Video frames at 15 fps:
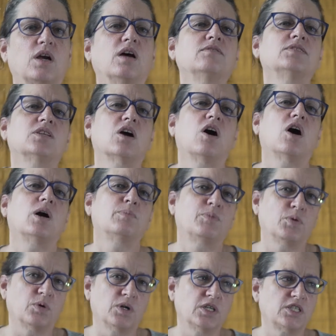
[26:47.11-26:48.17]
of the car
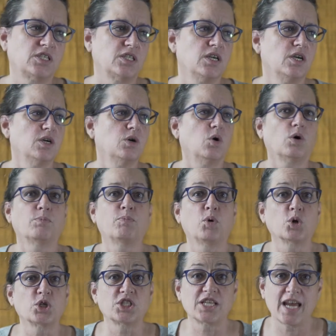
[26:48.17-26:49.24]
Porsche, or
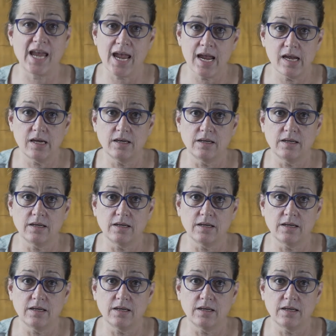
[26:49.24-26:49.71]
Porsche.